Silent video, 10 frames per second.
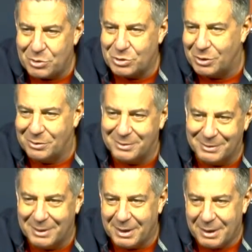So
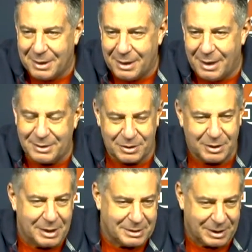it's
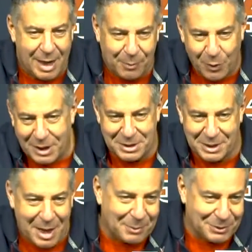a couple of weeks and a
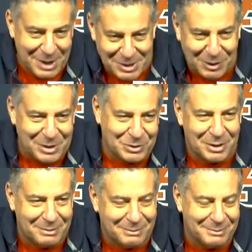couple of days less
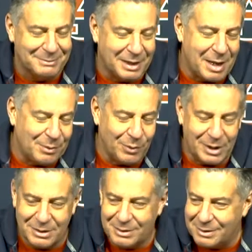than a couple of
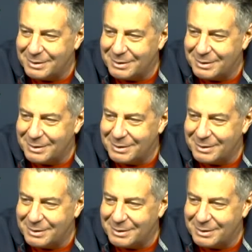weeks.